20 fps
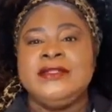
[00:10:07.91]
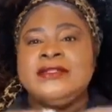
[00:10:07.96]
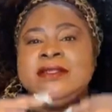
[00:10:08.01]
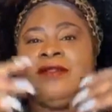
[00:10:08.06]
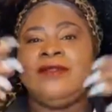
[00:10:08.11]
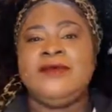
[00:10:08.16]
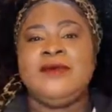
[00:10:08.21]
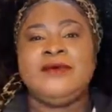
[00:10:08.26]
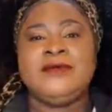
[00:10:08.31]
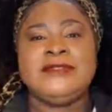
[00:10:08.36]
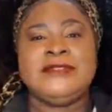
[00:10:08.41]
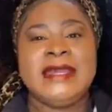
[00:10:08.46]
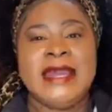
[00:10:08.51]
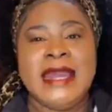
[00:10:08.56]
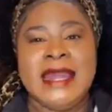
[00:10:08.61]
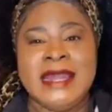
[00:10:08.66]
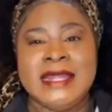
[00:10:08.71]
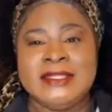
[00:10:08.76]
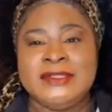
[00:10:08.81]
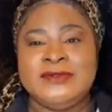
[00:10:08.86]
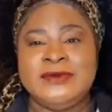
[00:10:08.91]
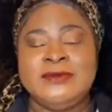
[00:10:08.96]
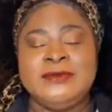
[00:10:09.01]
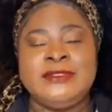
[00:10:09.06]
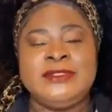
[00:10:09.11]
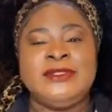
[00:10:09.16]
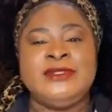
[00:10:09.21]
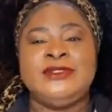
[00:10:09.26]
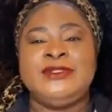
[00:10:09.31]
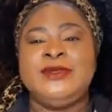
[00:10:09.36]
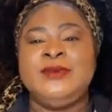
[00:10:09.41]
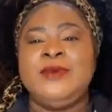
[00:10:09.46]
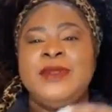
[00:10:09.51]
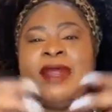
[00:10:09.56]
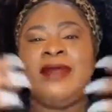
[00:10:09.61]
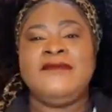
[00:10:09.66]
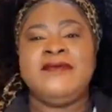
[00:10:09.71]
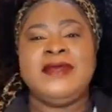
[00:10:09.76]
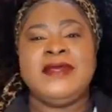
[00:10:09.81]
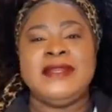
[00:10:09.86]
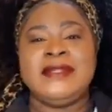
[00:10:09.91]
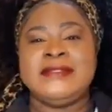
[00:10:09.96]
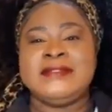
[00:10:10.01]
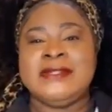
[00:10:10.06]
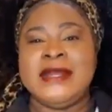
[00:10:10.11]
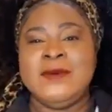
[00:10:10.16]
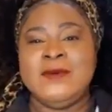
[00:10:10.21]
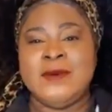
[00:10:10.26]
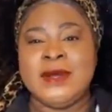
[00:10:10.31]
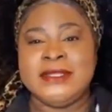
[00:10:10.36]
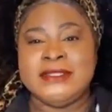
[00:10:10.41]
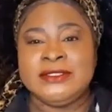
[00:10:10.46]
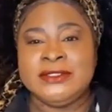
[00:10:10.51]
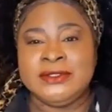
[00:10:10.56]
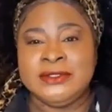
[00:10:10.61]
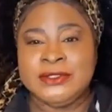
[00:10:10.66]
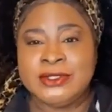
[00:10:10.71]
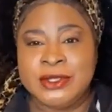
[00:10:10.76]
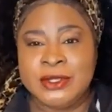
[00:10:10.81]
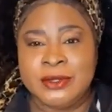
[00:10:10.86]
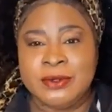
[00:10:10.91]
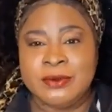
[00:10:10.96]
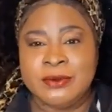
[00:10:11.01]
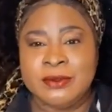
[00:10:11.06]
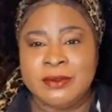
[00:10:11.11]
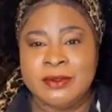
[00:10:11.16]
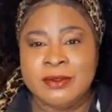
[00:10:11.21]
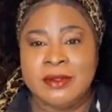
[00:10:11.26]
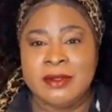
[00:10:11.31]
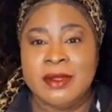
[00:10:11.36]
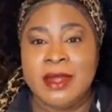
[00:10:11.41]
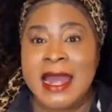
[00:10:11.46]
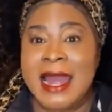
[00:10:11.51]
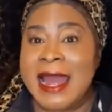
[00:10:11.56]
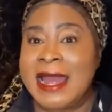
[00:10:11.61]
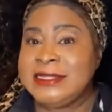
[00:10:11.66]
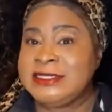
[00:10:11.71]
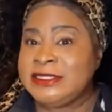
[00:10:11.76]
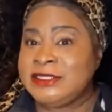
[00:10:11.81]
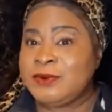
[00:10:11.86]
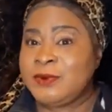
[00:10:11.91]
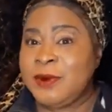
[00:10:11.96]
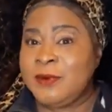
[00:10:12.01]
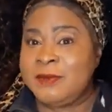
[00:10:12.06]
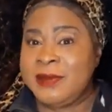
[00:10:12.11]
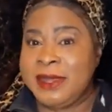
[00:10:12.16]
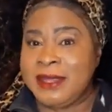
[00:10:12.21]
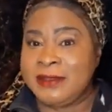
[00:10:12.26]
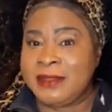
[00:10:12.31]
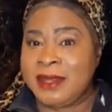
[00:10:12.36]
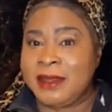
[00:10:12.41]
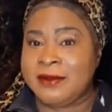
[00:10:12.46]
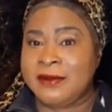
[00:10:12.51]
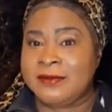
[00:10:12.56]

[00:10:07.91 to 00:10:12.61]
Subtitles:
throw tantrums, to do whatever it is they want to do. I just won't be there.